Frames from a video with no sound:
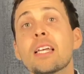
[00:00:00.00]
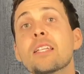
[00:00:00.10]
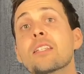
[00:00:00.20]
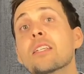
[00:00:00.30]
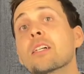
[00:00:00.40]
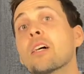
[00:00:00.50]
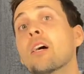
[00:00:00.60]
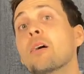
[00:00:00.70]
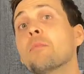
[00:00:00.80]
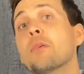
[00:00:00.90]
is to
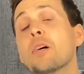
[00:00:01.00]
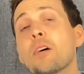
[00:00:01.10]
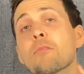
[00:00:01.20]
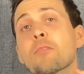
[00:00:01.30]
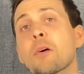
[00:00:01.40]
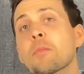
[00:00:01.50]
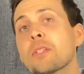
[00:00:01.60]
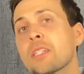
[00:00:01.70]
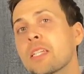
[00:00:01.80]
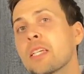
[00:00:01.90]
come from
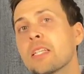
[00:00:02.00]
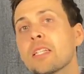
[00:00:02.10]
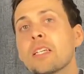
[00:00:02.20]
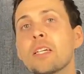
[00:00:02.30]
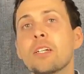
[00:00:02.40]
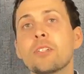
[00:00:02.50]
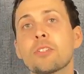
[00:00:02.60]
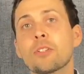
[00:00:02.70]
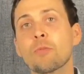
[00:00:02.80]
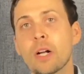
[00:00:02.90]
sin
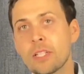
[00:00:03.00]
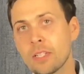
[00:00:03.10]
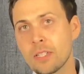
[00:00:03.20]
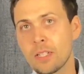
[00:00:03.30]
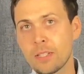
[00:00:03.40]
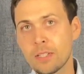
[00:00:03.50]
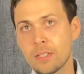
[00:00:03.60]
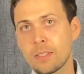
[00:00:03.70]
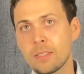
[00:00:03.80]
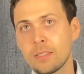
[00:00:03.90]
to righteousness.
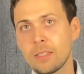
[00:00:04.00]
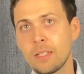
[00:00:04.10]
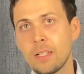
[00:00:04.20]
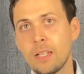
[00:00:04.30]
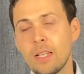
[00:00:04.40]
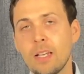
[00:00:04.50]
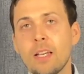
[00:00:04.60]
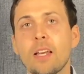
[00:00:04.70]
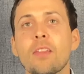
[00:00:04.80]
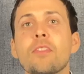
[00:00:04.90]

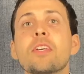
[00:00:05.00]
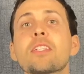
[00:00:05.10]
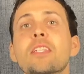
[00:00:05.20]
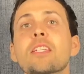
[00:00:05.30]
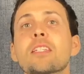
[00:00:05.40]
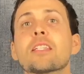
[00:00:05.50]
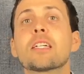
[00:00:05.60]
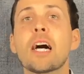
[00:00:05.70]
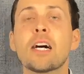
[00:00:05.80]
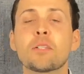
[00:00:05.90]
This is the
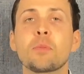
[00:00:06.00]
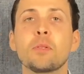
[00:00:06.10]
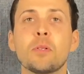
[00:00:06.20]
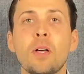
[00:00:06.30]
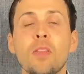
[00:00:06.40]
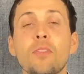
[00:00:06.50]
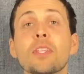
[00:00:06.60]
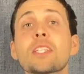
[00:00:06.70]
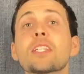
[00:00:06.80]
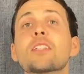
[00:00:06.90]
gospel.
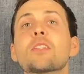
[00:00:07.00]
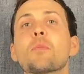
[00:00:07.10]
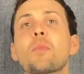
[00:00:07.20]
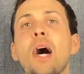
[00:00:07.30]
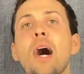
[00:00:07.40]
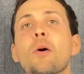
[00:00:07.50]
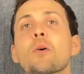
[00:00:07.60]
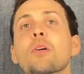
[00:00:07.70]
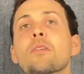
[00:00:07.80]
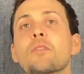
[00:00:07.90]
This is the
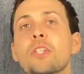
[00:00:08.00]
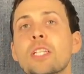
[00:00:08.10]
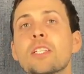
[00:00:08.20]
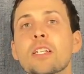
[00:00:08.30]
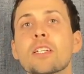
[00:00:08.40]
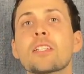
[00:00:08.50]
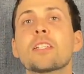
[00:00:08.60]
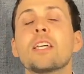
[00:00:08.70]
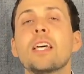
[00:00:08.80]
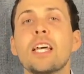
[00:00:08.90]
power of Jesus
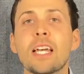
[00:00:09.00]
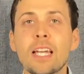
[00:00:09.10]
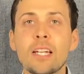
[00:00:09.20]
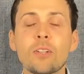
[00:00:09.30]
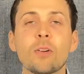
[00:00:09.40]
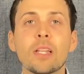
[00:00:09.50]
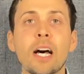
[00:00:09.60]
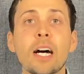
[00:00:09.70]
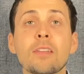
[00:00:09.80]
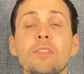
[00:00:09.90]
in our
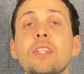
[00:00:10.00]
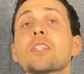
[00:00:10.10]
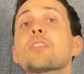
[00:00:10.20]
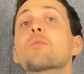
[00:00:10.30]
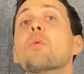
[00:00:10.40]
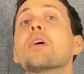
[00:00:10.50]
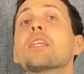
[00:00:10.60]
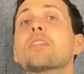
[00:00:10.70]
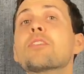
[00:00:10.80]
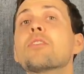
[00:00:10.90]
lives. This is what
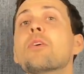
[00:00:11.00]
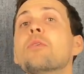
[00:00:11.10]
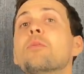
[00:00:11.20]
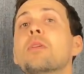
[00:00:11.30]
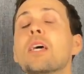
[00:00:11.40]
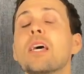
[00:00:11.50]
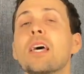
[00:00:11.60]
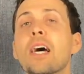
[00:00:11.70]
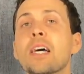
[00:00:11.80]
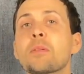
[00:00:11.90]
is known
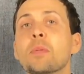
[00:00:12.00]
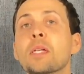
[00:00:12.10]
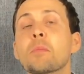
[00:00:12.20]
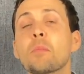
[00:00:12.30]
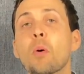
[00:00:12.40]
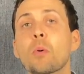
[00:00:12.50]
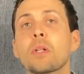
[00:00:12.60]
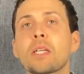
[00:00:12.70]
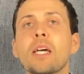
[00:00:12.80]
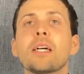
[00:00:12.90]
as being born
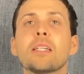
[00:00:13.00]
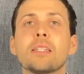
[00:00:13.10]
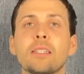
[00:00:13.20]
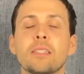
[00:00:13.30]
again.